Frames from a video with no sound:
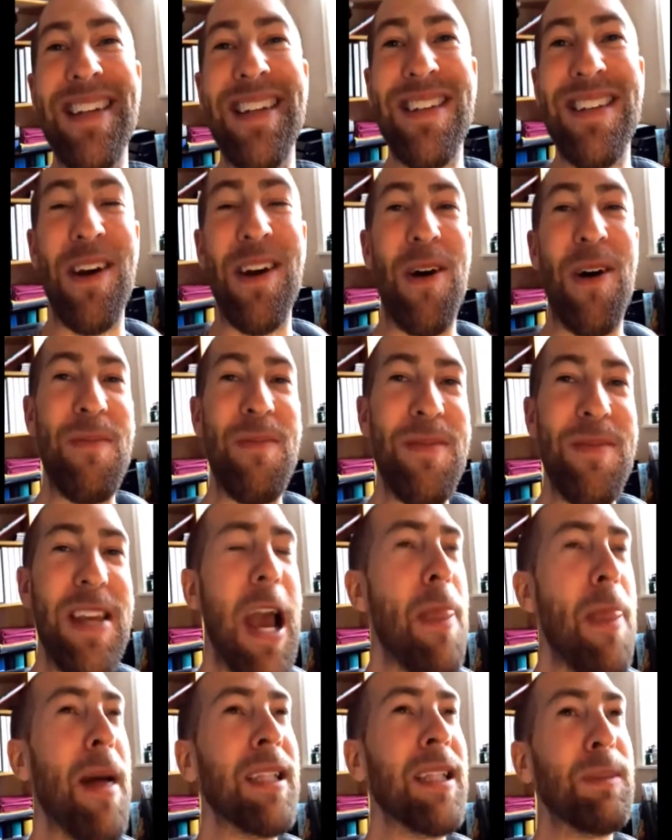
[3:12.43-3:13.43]
So yeah,
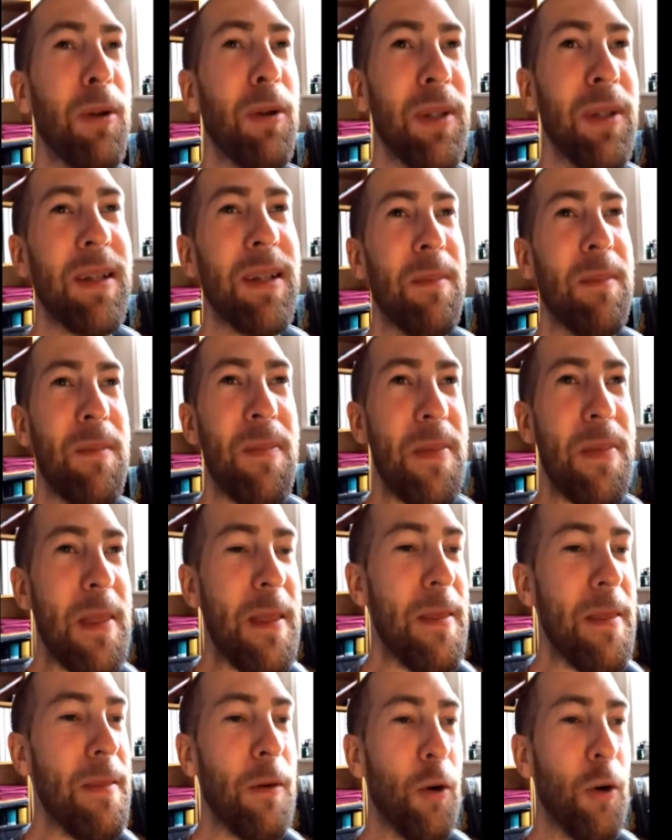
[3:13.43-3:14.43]
that's probably,
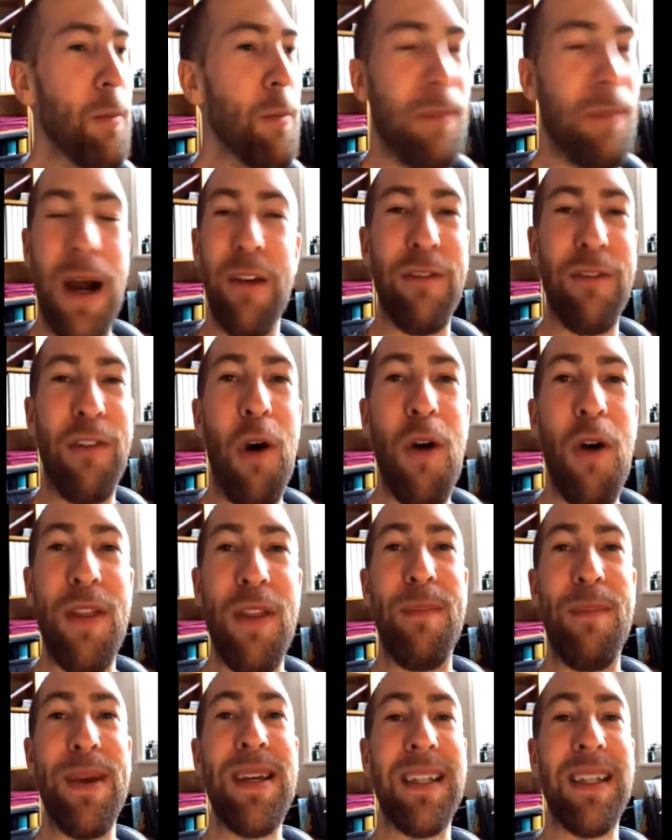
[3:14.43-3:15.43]
or by far, the
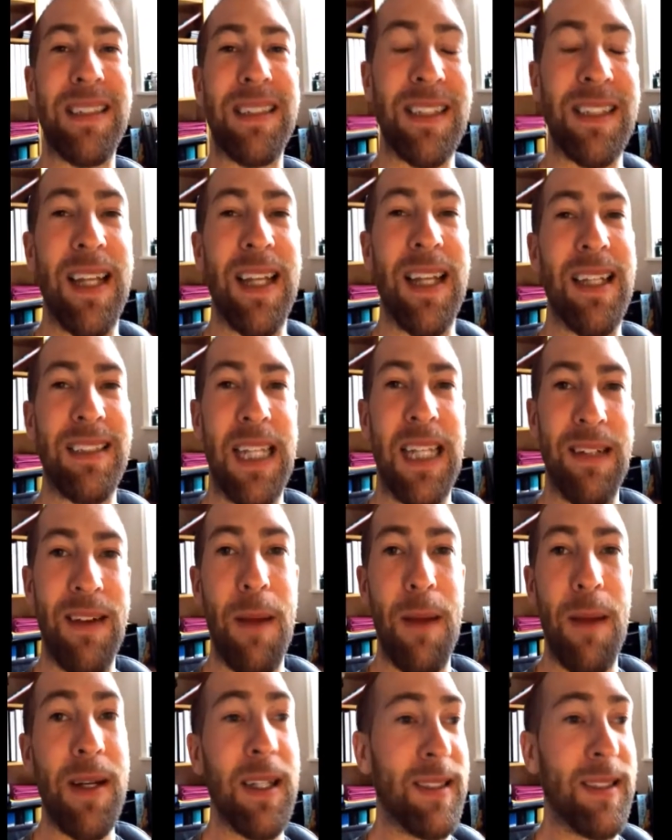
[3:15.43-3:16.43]
biggest success that I've had,
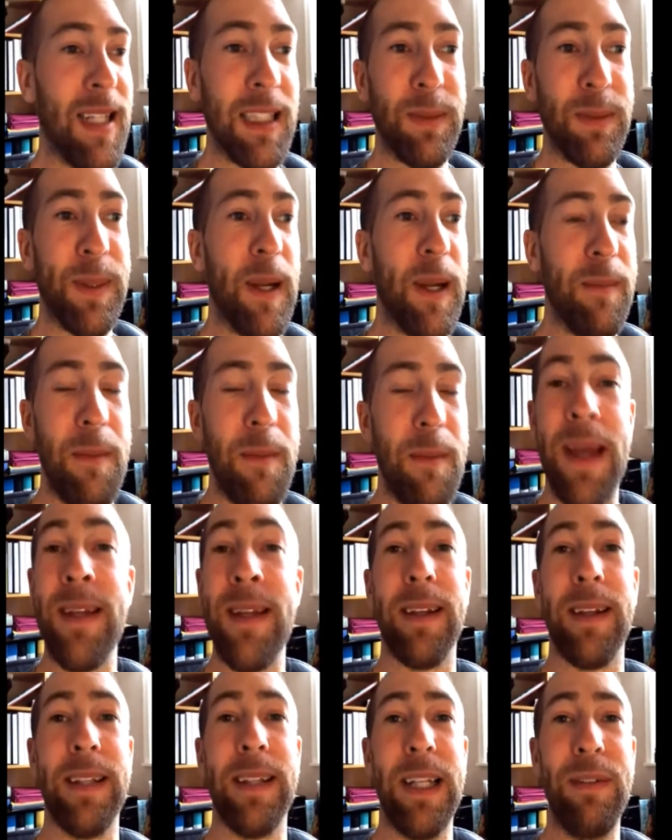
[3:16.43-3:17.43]
because that's what I've been making
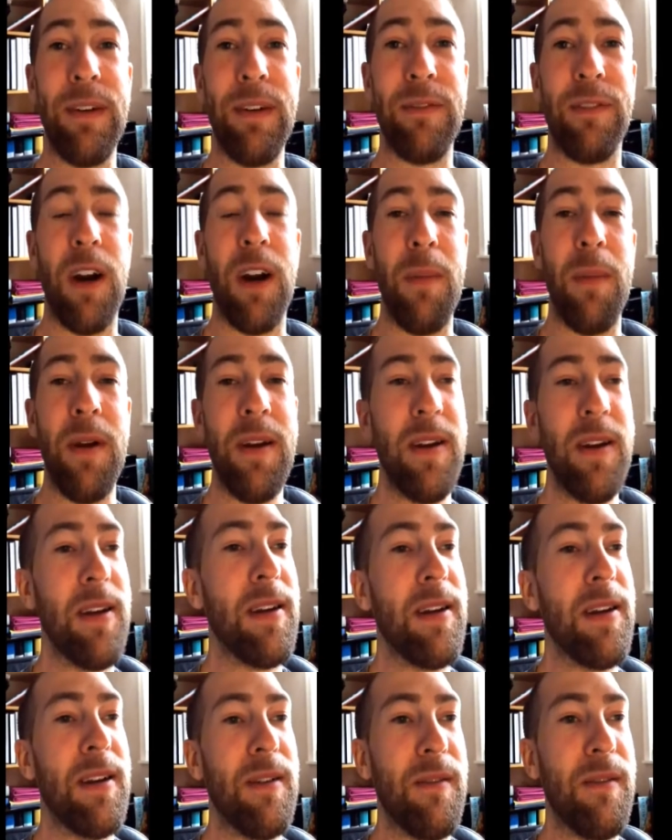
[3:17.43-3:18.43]
a living from
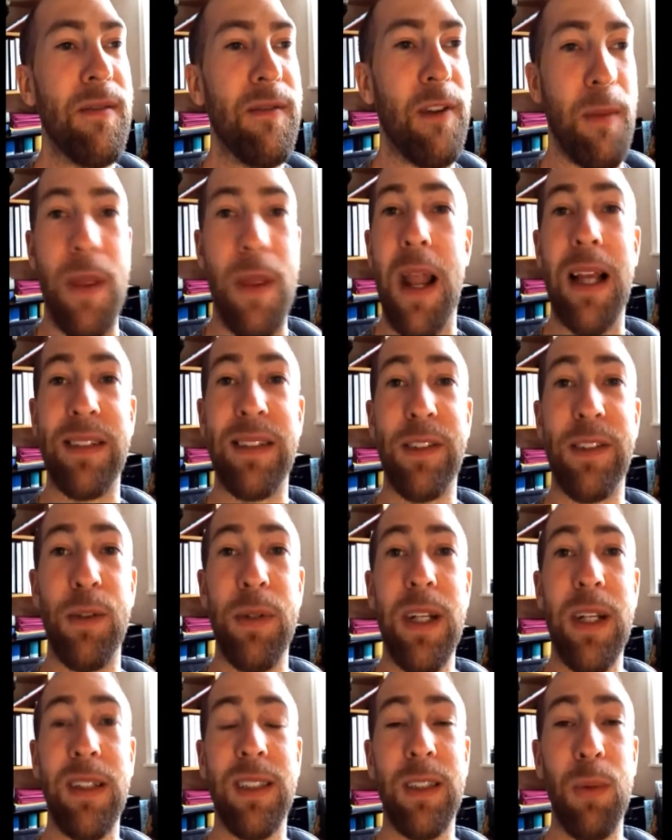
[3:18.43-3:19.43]
the last 2
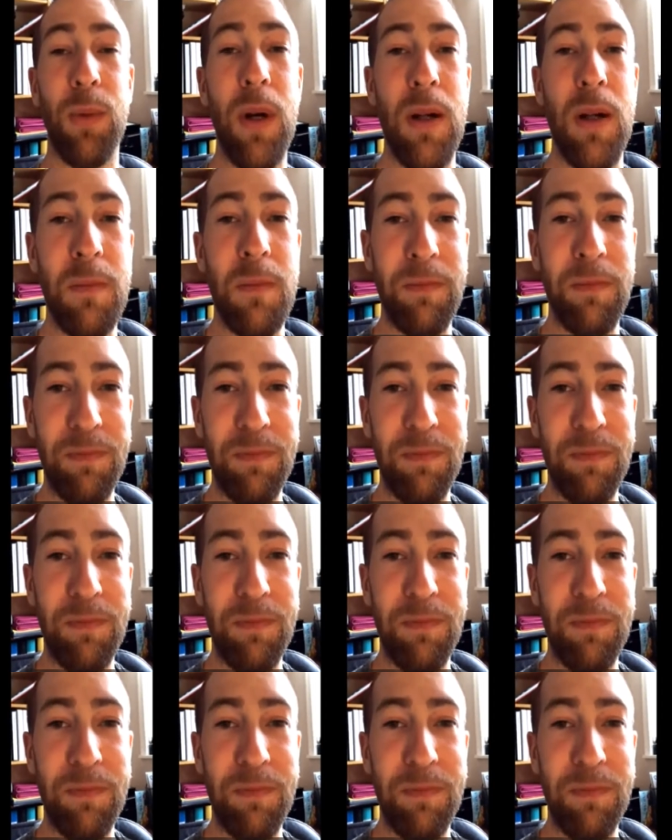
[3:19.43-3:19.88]
years as well.